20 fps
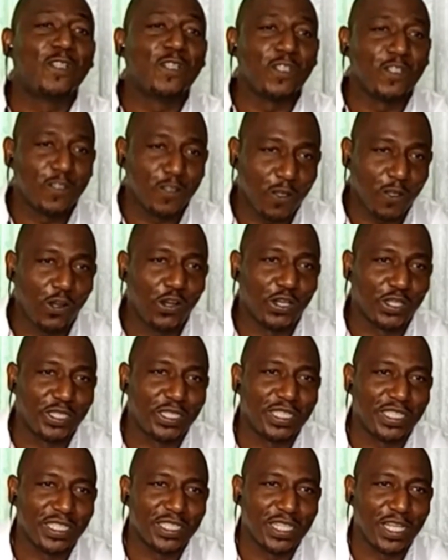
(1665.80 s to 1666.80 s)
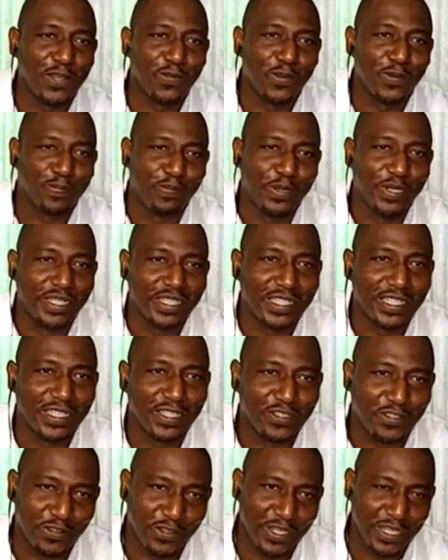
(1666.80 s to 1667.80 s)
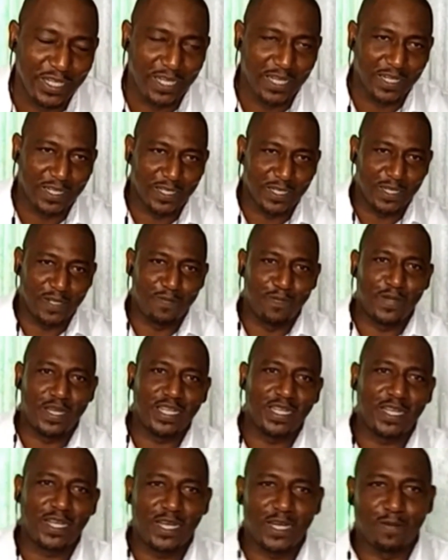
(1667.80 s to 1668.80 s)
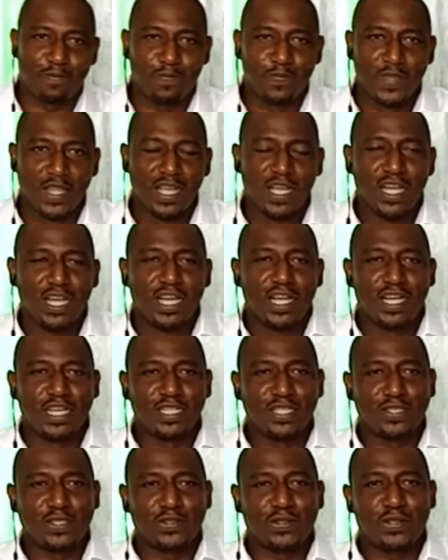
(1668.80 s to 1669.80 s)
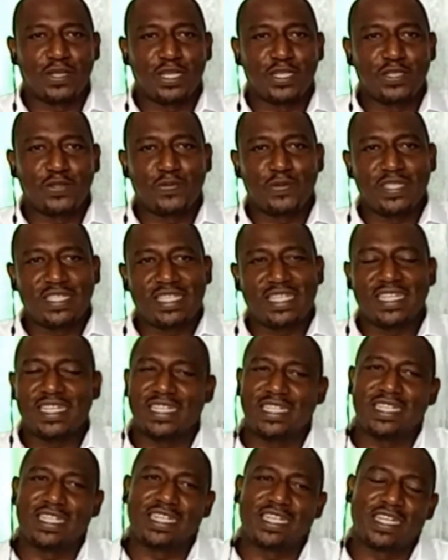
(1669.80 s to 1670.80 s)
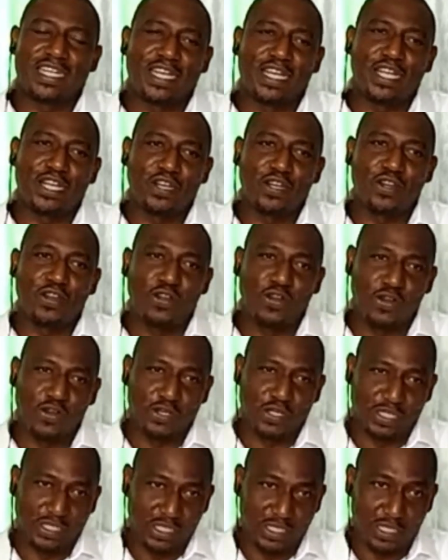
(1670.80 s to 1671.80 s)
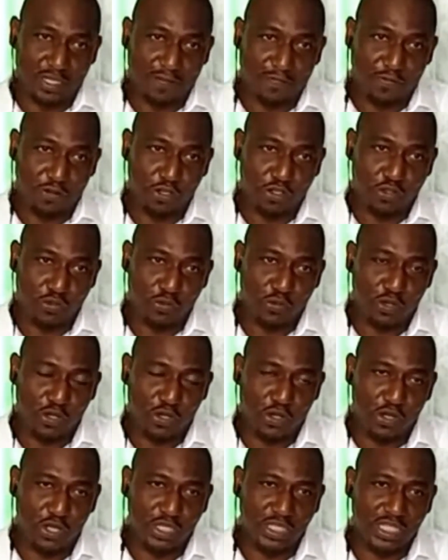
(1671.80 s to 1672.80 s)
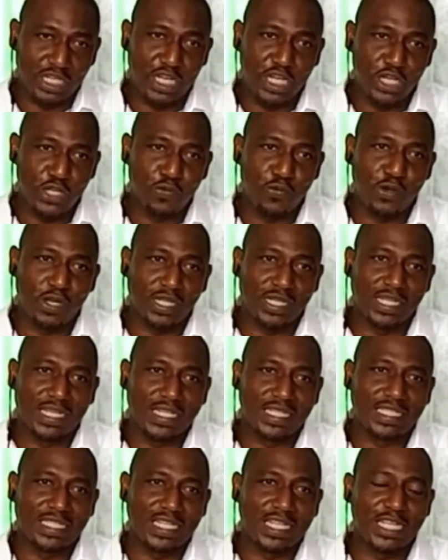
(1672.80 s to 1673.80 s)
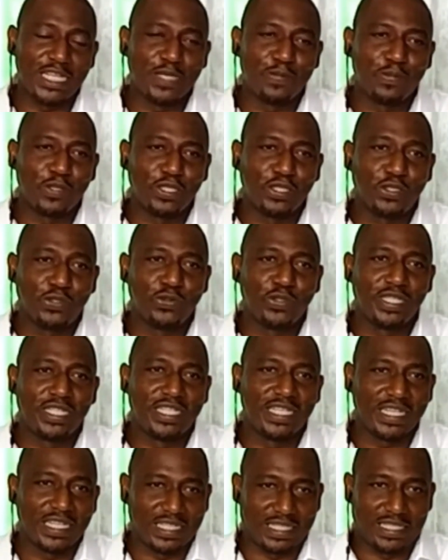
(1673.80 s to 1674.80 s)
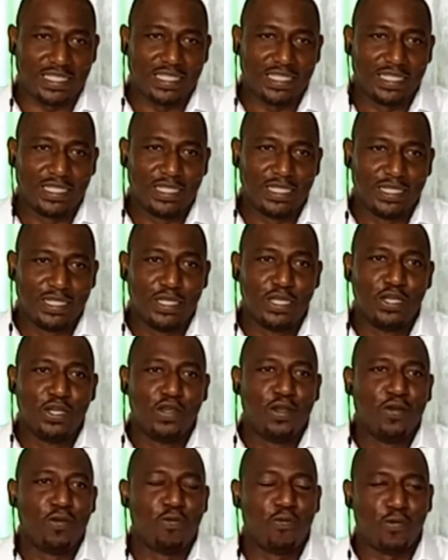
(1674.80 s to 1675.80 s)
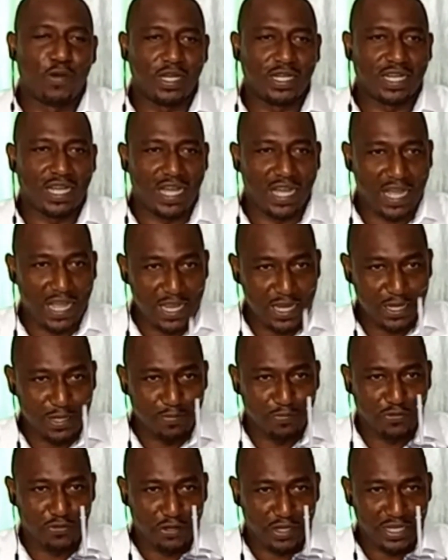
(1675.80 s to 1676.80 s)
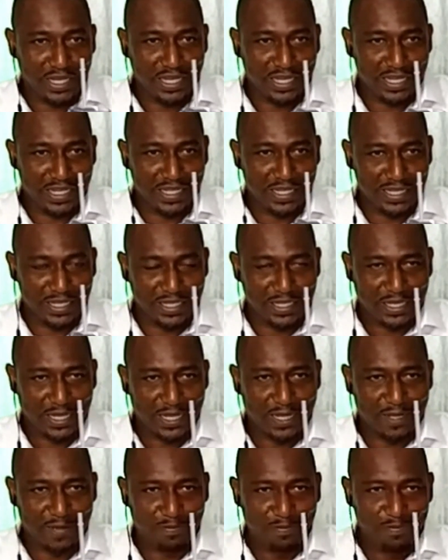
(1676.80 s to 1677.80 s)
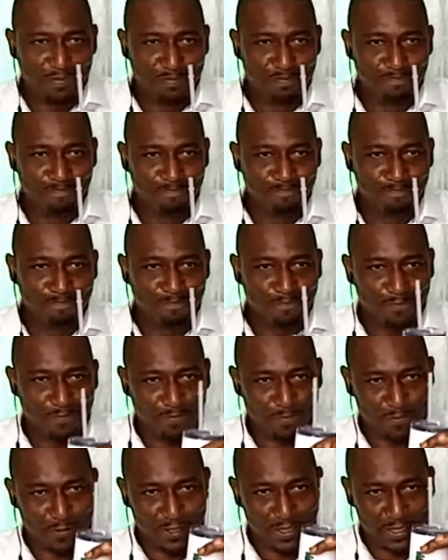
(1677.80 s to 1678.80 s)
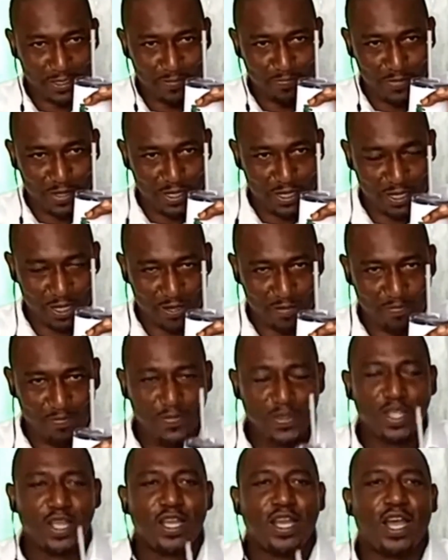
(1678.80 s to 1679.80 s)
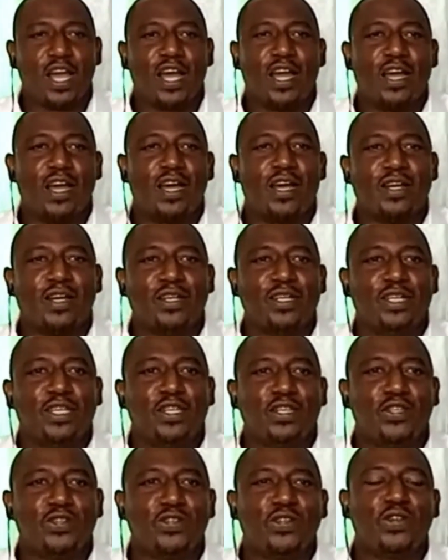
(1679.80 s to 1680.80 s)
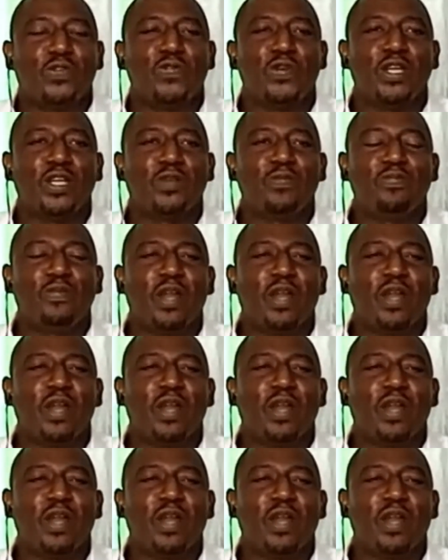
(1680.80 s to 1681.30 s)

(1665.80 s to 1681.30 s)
concoction, as I would put it, a drink here in my cup. And so as we said in our launch, our virtual launch, anyone that's able to guess what I am drinking in this cup, what's in my cup, you could win a